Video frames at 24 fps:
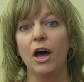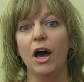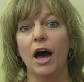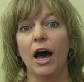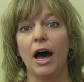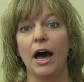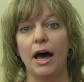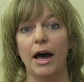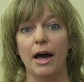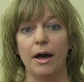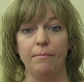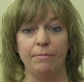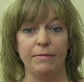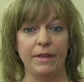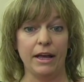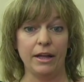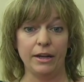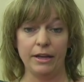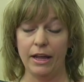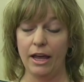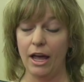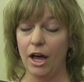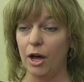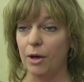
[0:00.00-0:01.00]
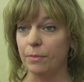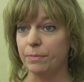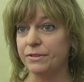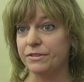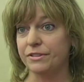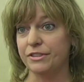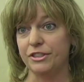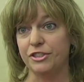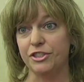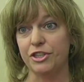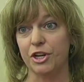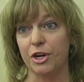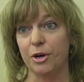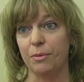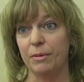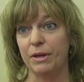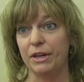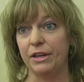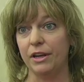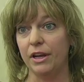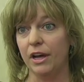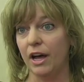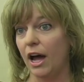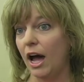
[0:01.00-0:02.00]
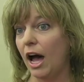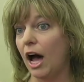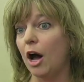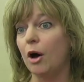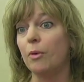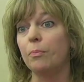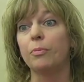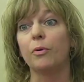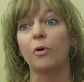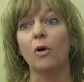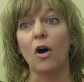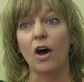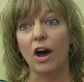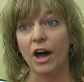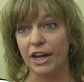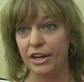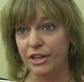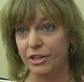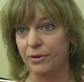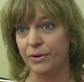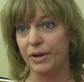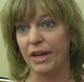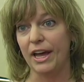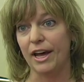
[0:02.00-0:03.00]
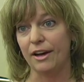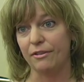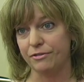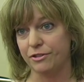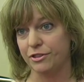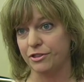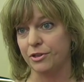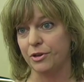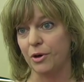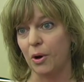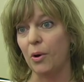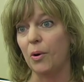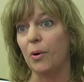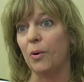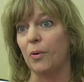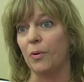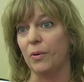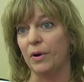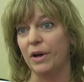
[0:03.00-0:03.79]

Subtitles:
That helps determine how broad you have to go.